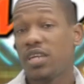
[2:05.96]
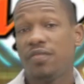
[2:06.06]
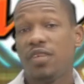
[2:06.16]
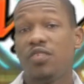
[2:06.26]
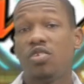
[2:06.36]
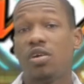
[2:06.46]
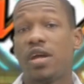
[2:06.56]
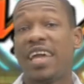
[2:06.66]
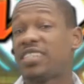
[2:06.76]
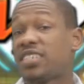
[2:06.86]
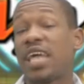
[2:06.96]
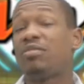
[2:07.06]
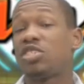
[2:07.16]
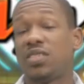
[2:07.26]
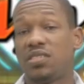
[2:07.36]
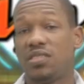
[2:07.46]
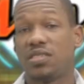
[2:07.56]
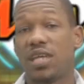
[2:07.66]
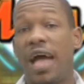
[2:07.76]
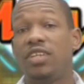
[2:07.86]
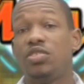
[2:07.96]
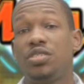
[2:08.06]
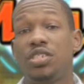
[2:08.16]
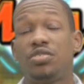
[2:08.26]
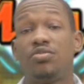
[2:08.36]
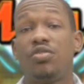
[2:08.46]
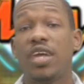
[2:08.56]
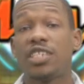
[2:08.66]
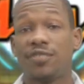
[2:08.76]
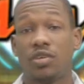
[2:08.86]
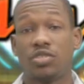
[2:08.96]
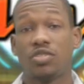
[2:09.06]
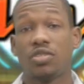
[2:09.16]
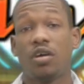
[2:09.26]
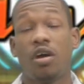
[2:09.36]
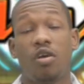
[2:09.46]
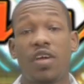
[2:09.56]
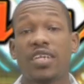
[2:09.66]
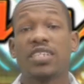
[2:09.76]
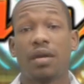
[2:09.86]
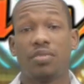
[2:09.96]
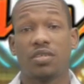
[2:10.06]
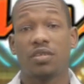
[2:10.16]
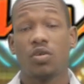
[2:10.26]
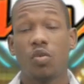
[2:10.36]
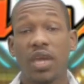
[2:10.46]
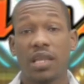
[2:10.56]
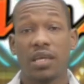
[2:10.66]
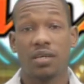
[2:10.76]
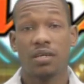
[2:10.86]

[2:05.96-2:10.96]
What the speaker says: even if you're an established business and you need to raise funds or raise capital quickly,